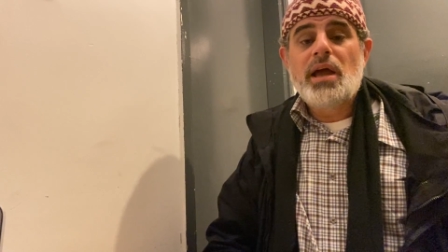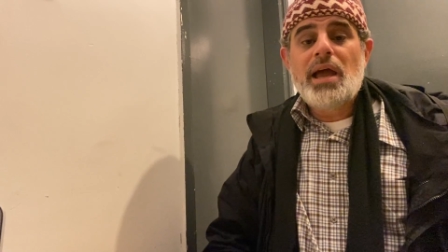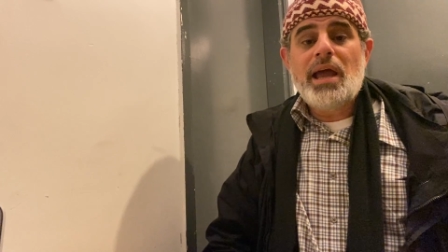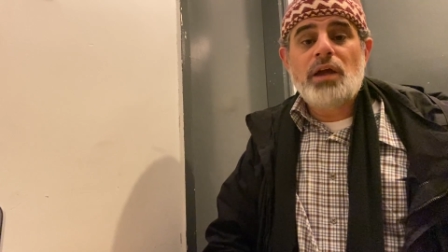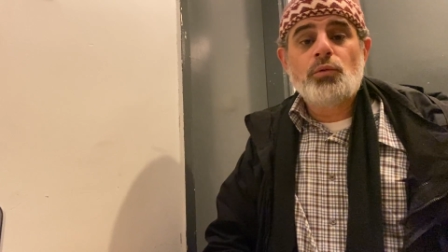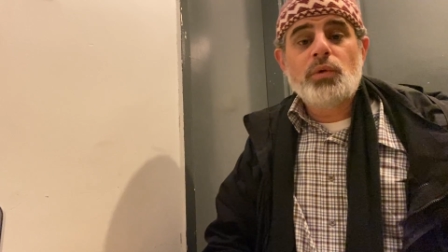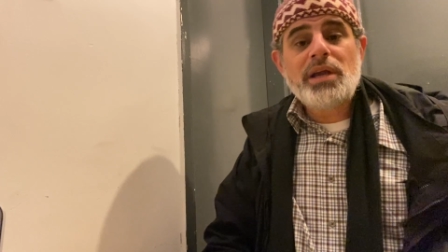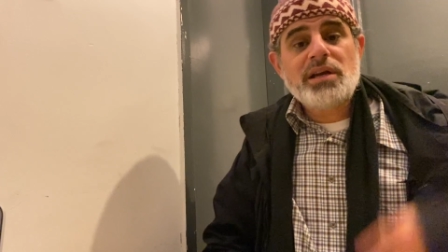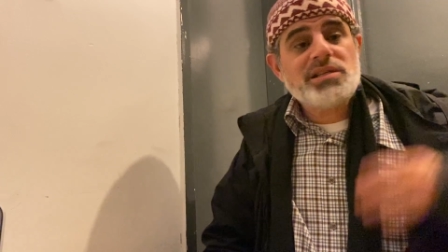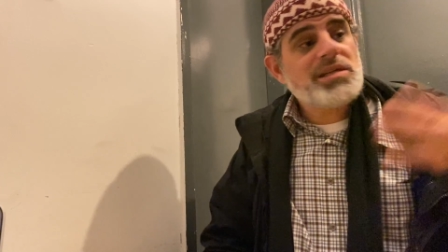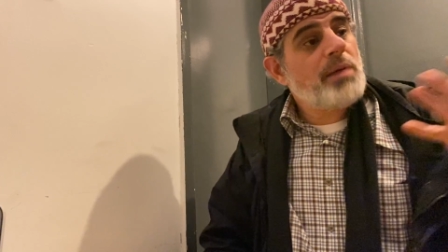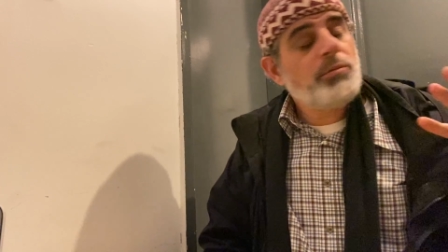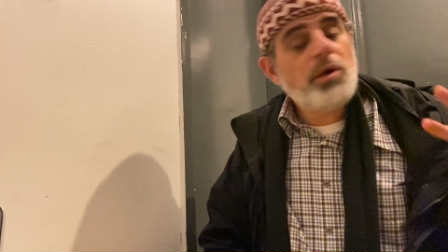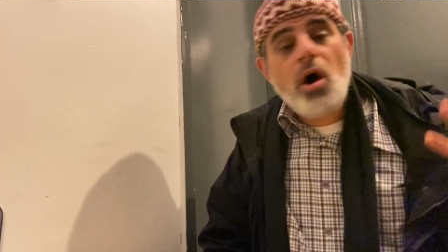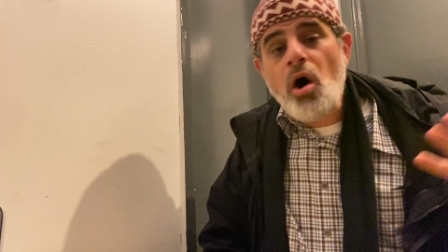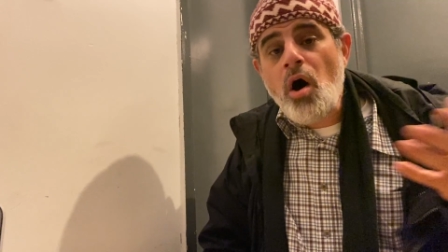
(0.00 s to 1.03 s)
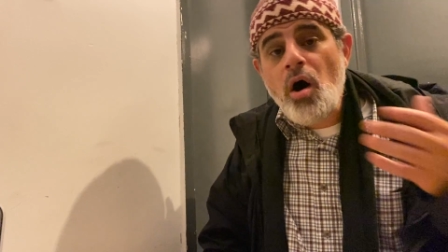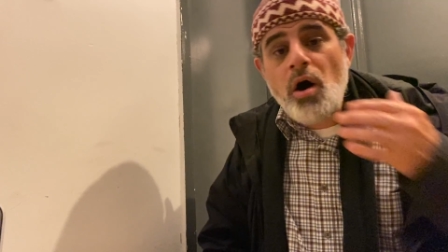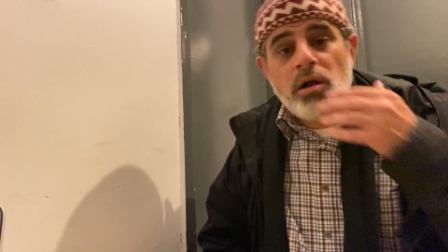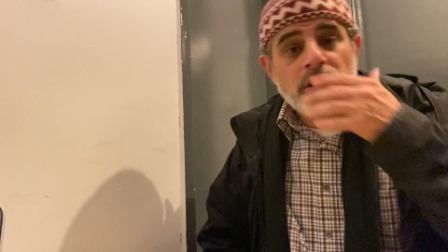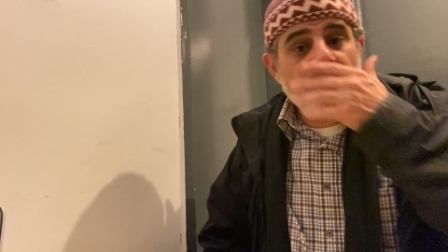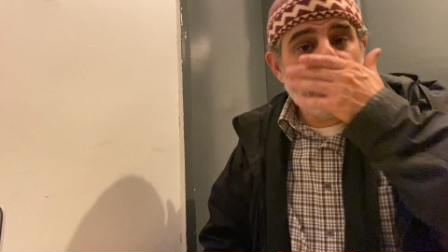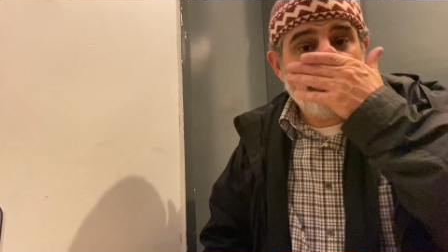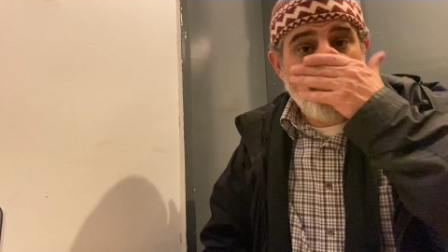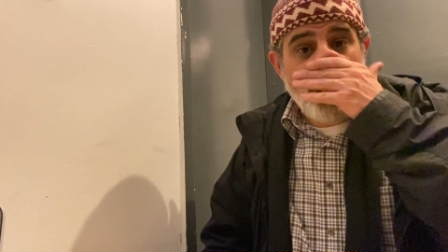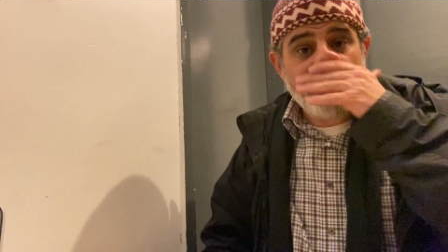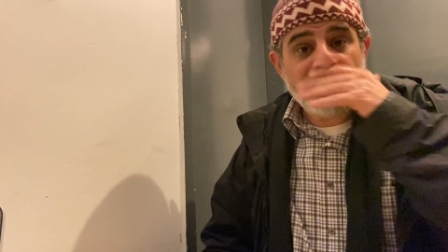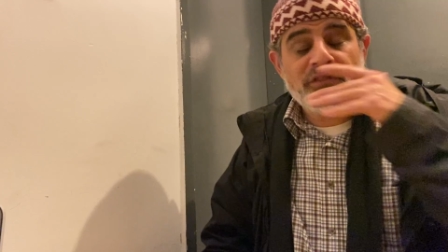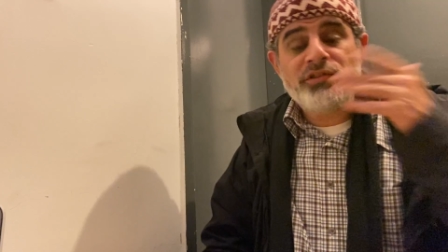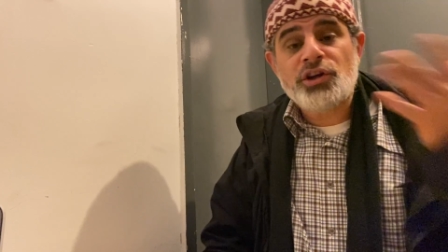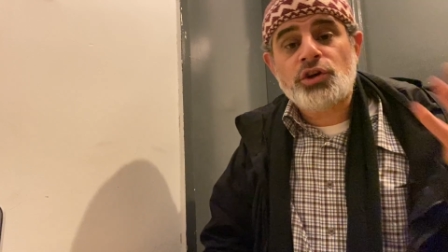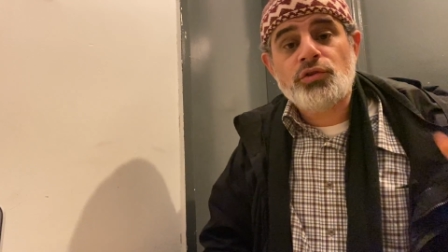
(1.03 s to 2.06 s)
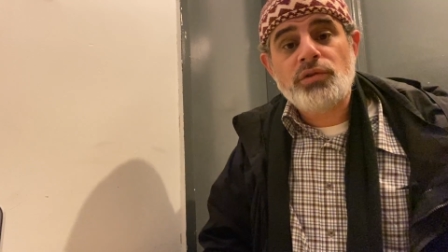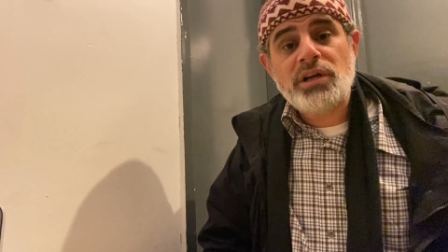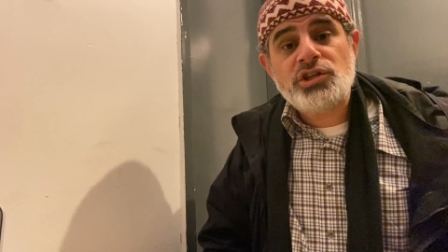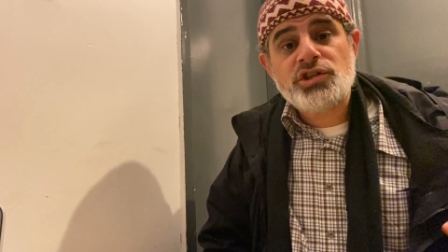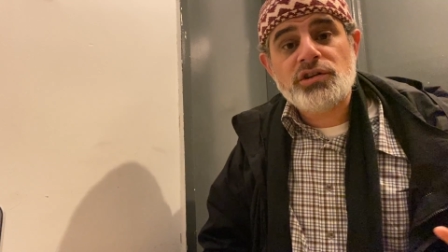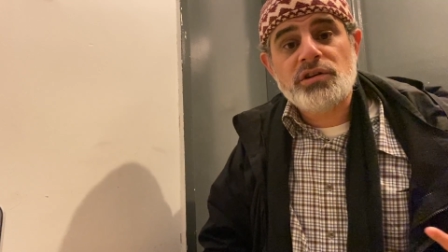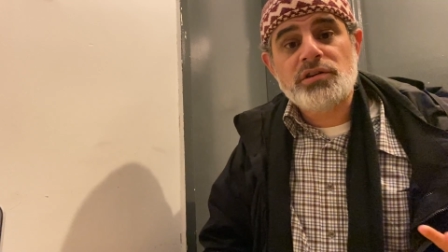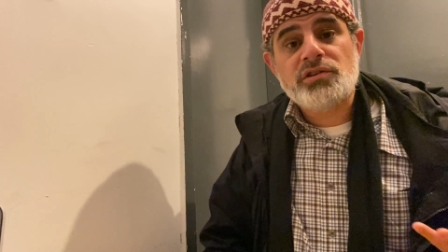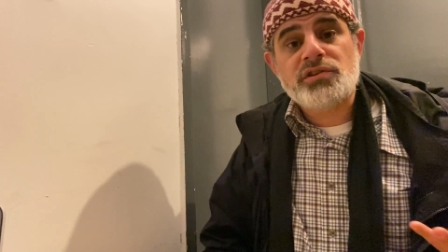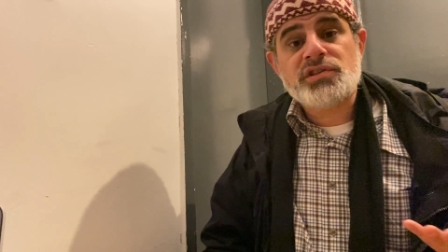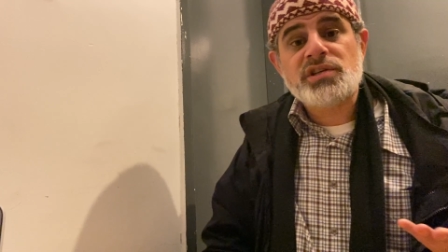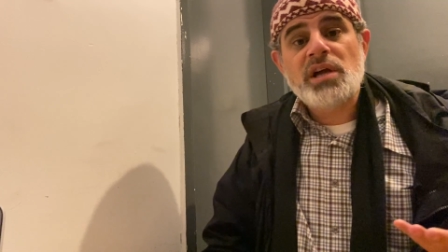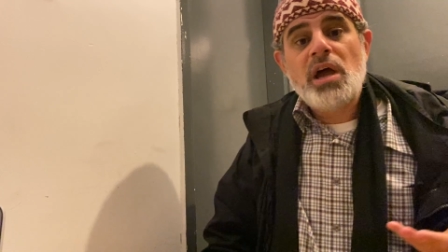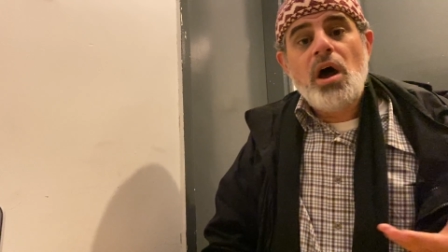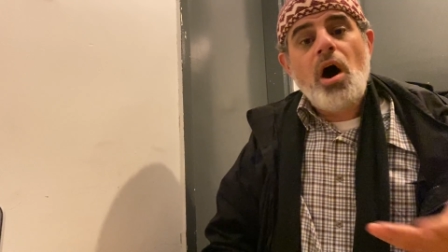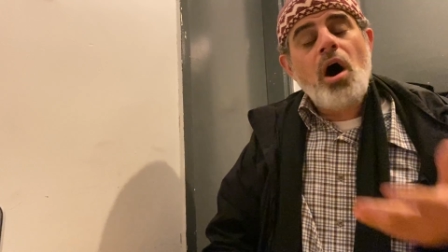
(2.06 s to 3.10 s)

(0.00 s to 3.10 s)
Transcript: and we accept all of all of the creatures,